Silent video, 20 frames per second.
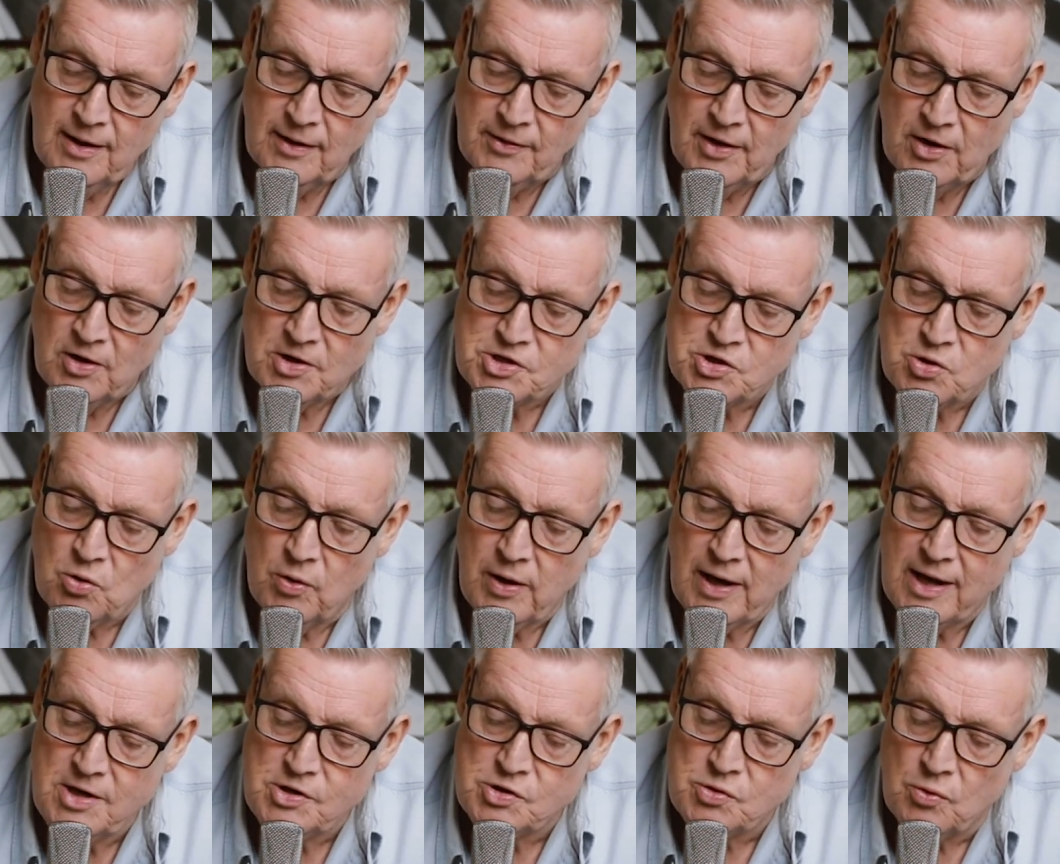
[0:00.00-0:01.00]
And then I saw an
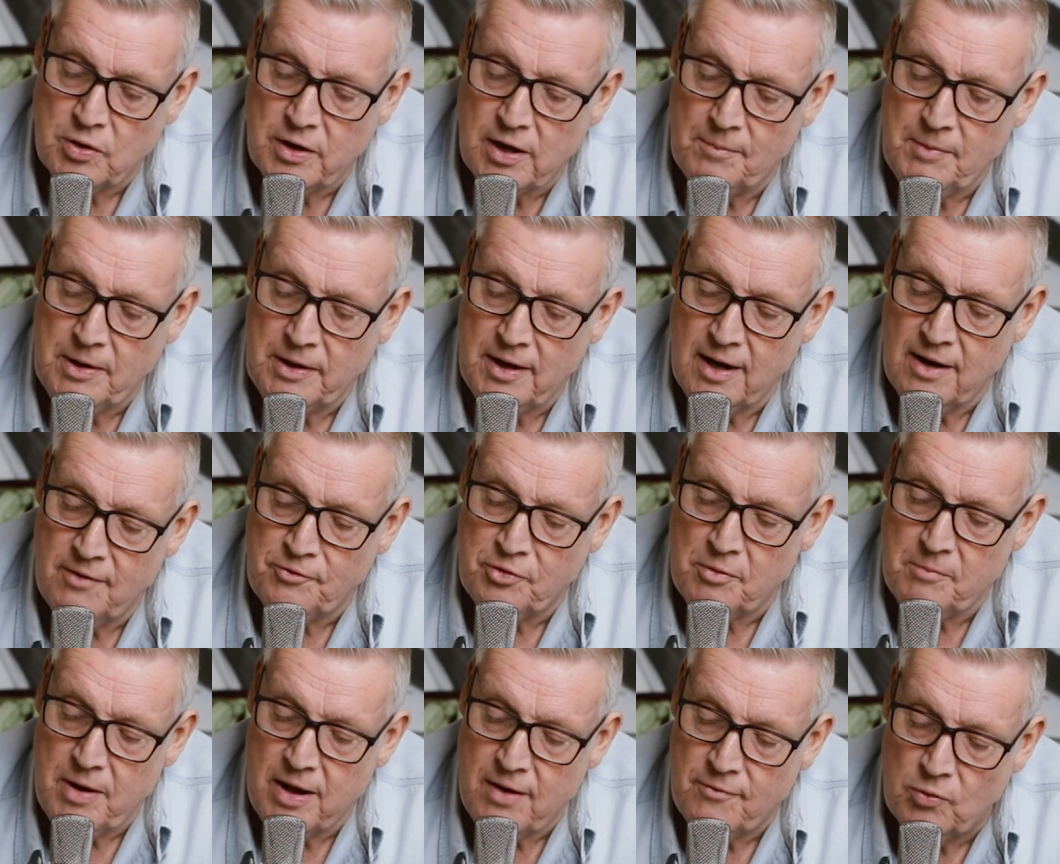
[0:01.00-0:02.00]
angel coming down
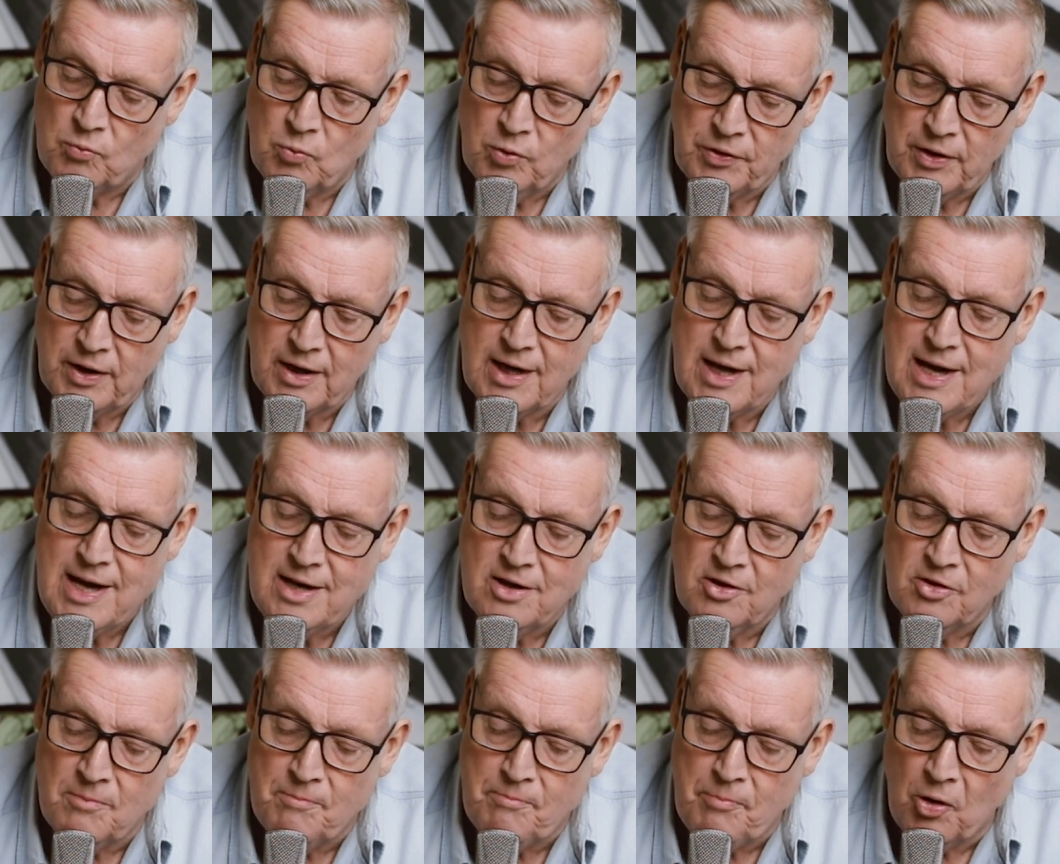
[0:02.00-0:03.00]
from heaven with a key
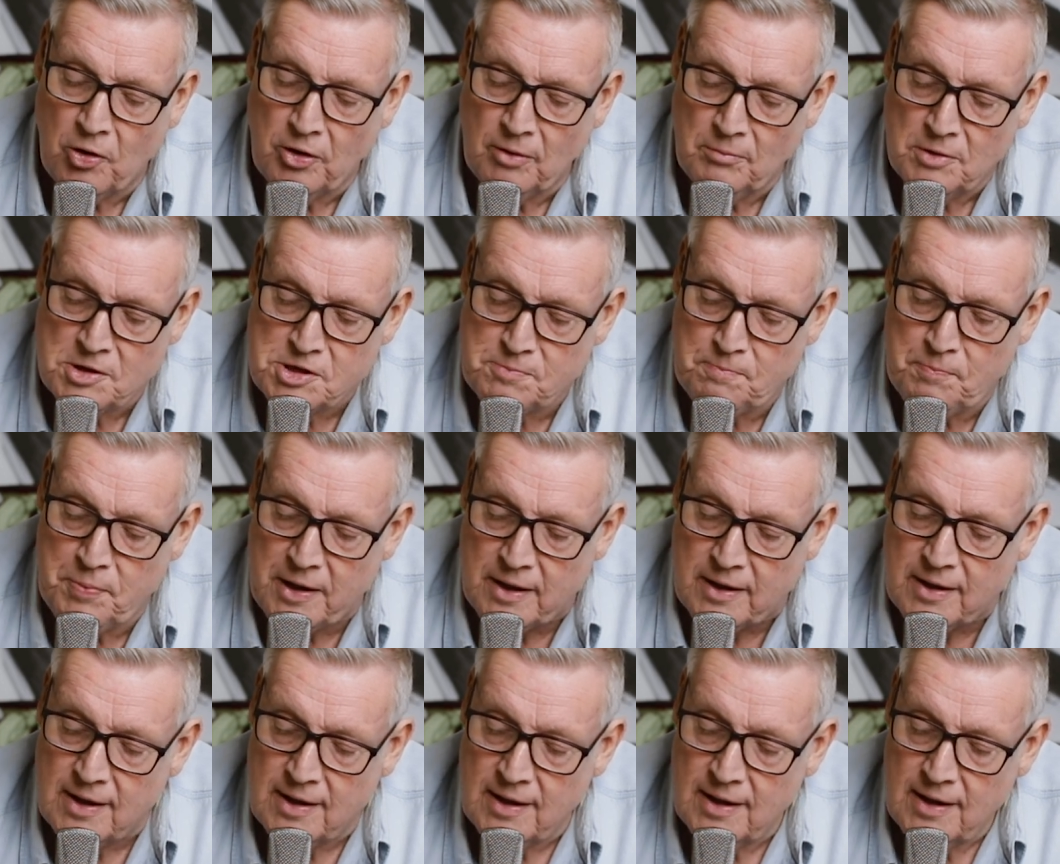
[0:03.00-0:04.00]
to the bottomless
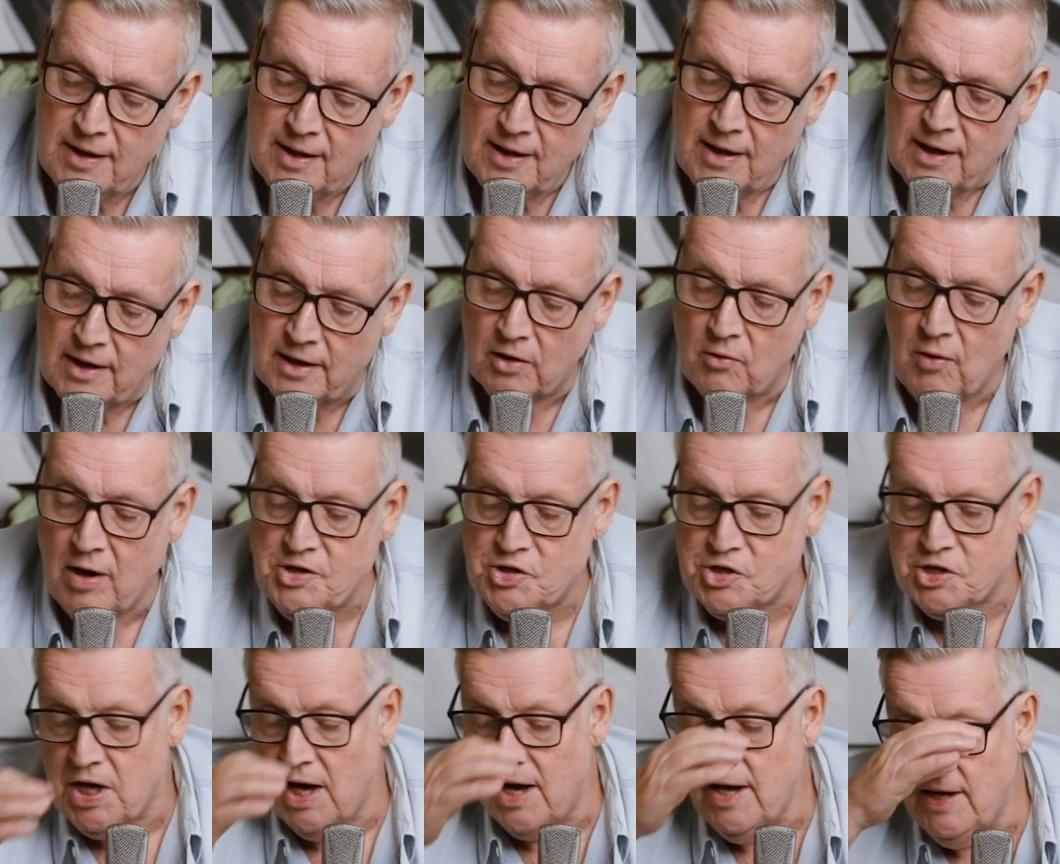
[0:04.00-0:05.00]
pit and a great
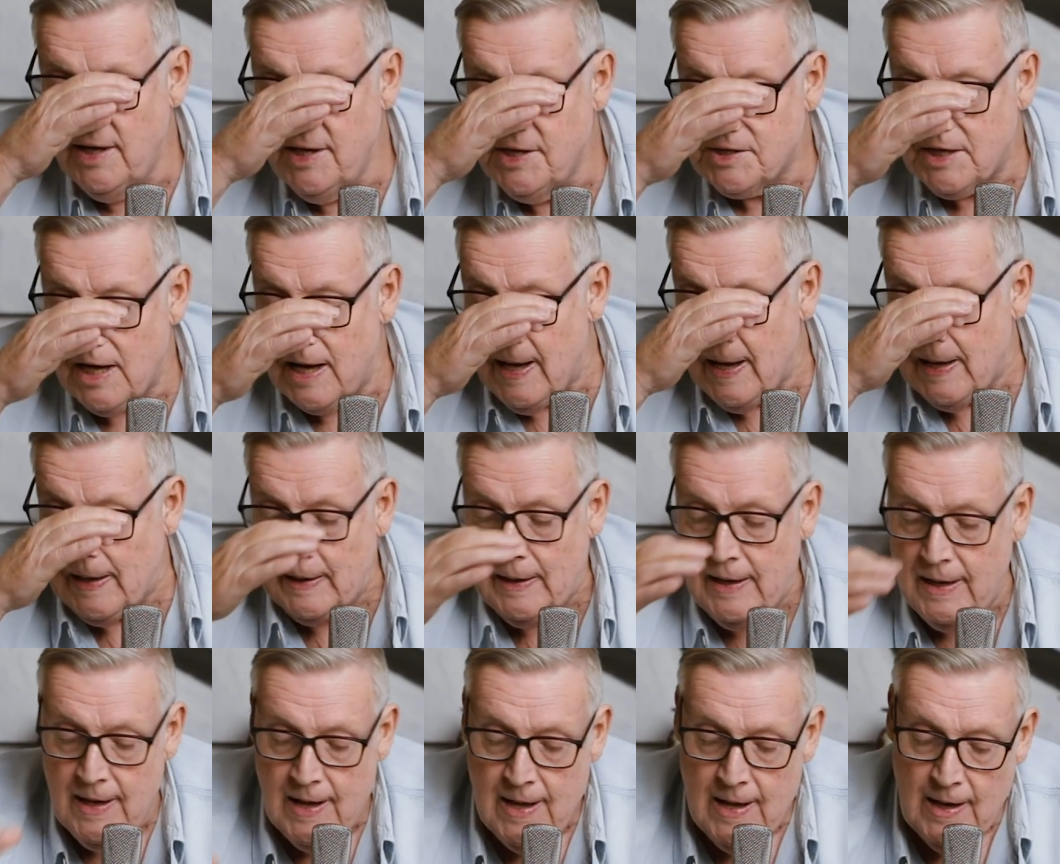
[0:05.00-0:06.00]
chain in his hand, and
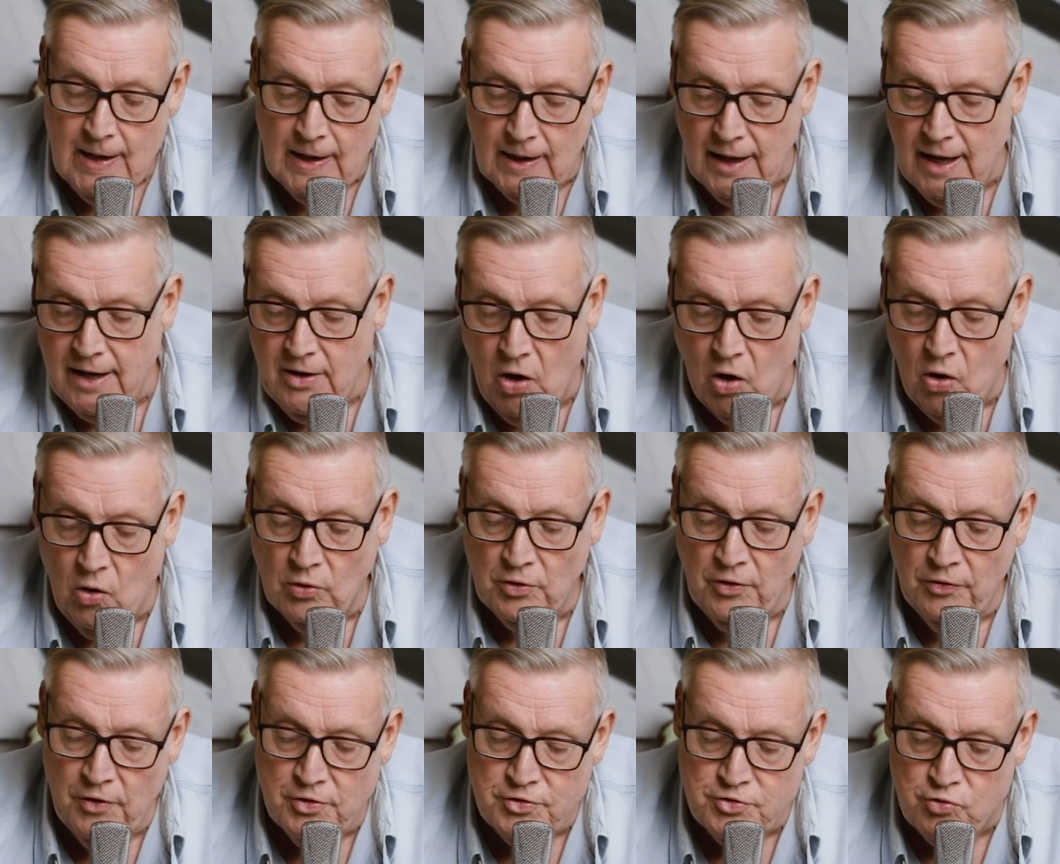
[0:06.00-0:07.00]
he laid
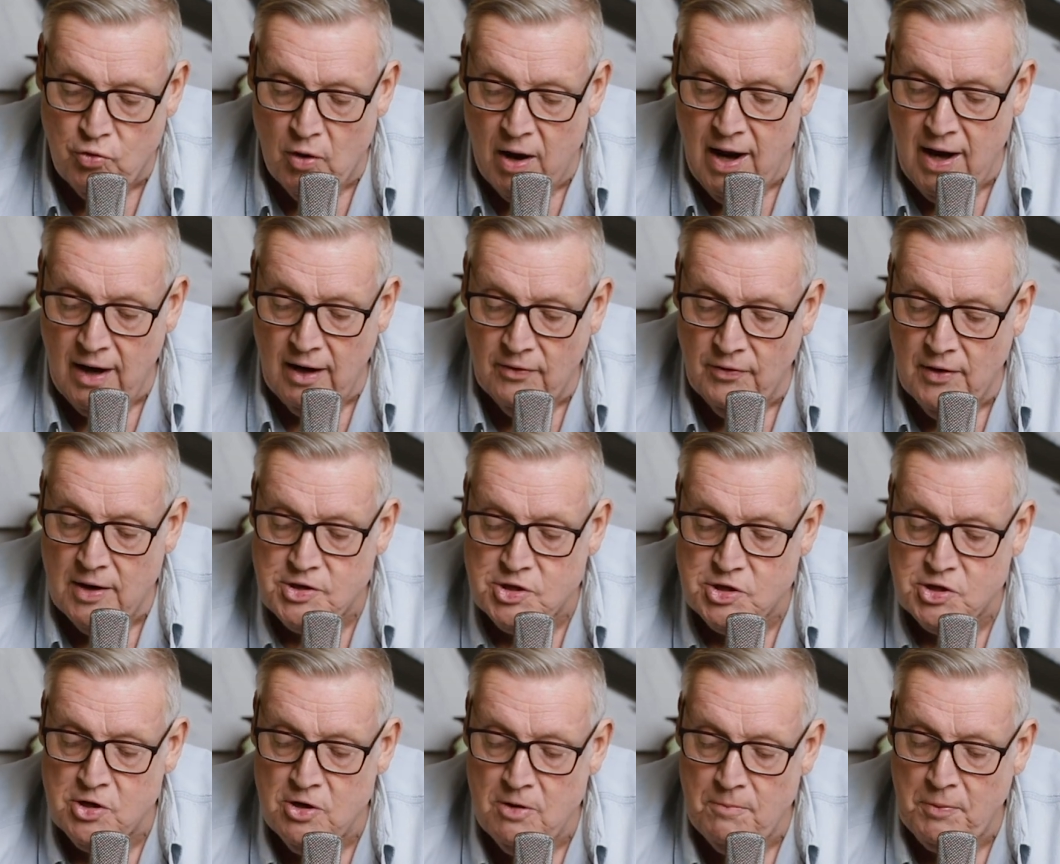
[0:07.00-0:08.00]
hold on the dragon, that
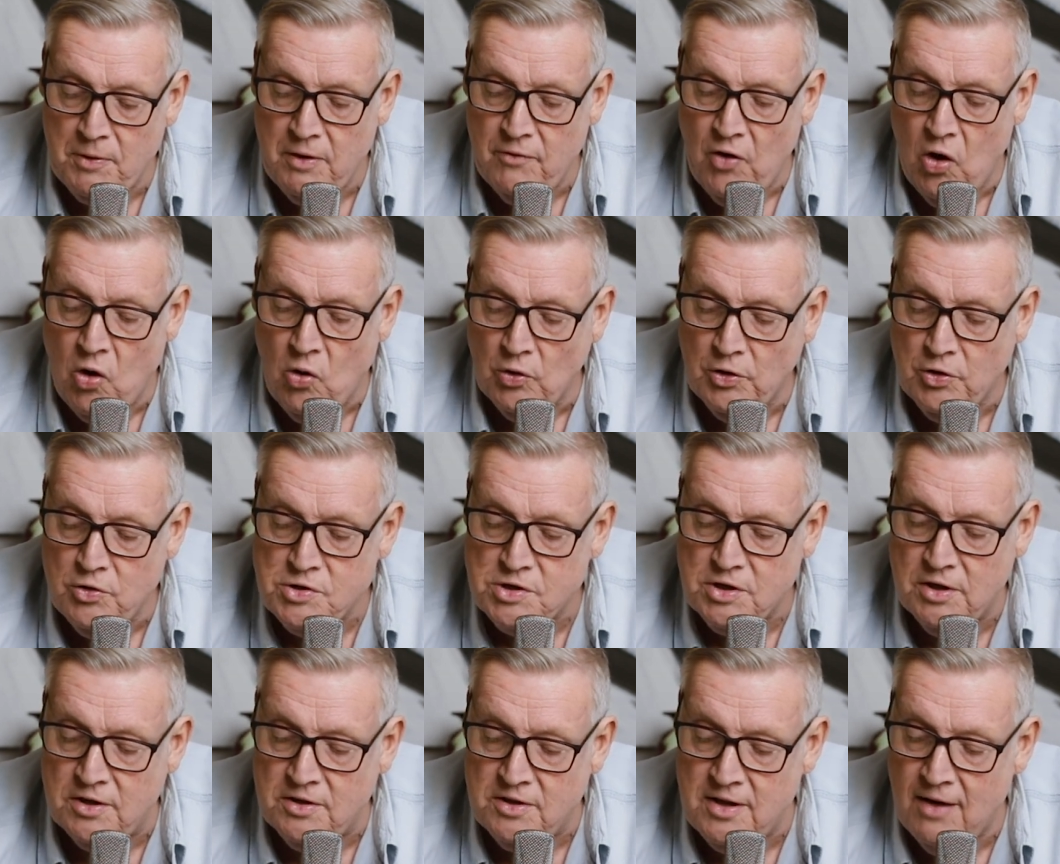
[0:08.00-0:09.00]
serpent of old,
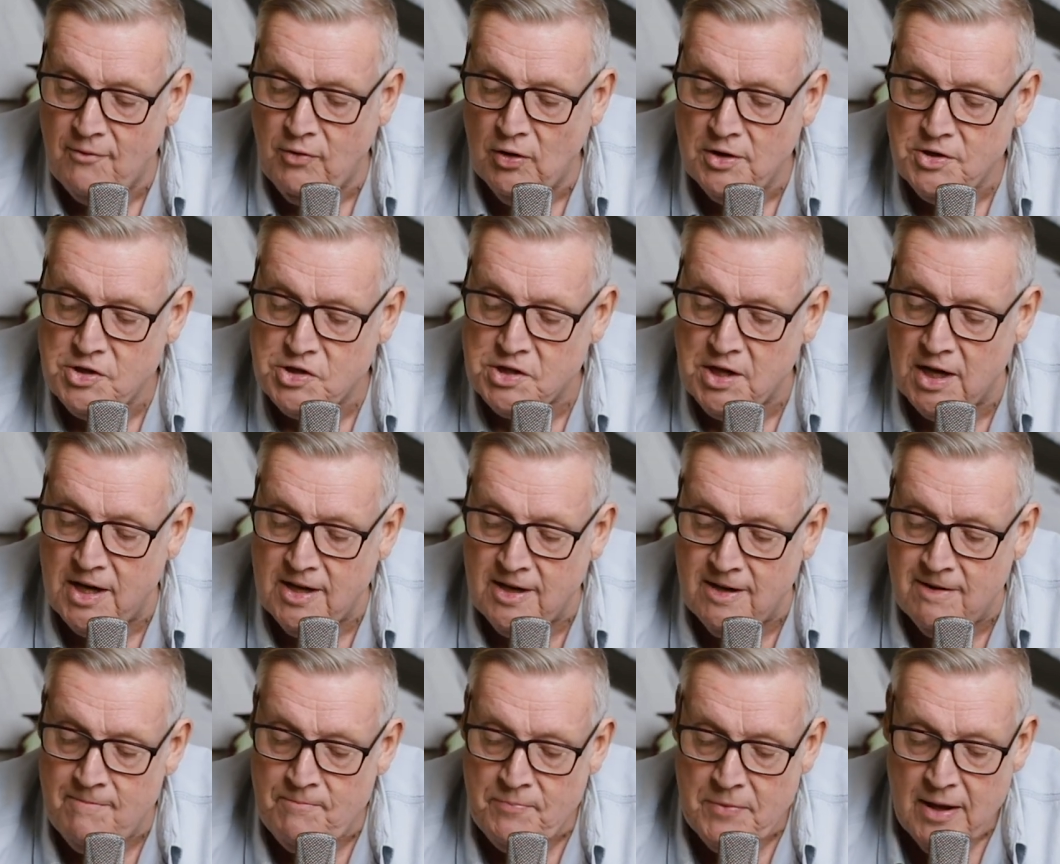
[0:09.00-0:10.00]
who's the devil and
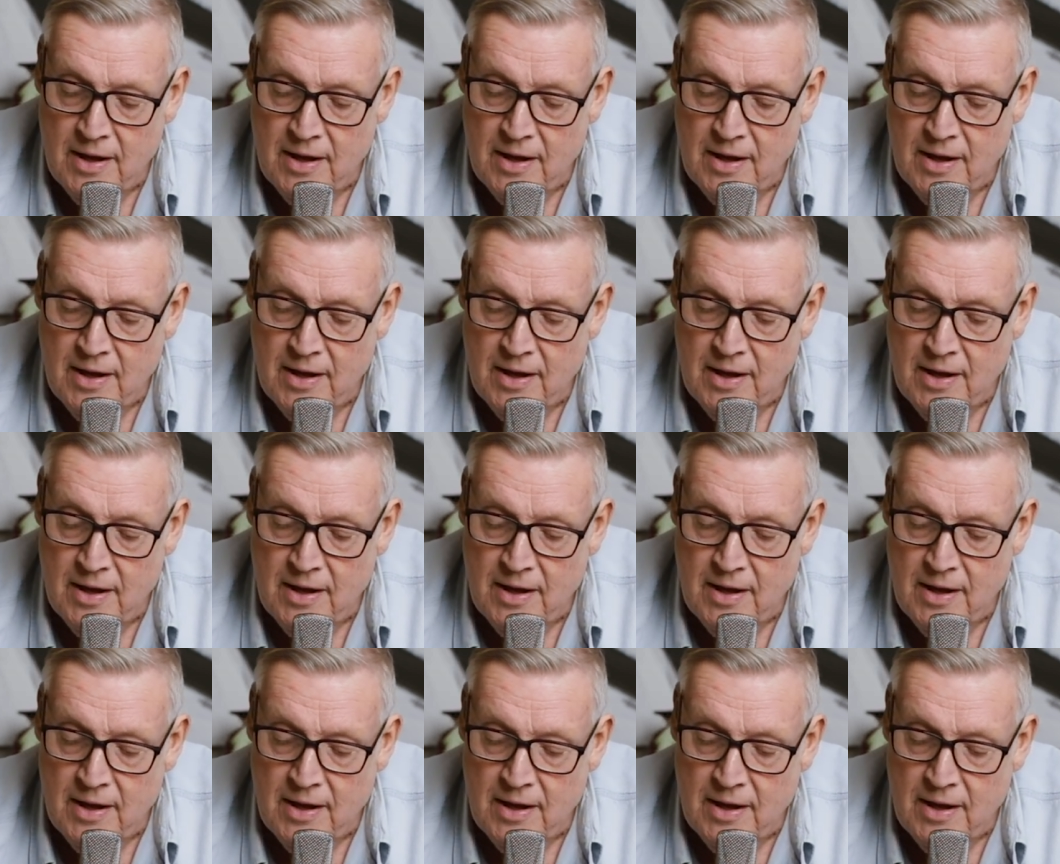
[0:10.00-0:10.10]
Satan,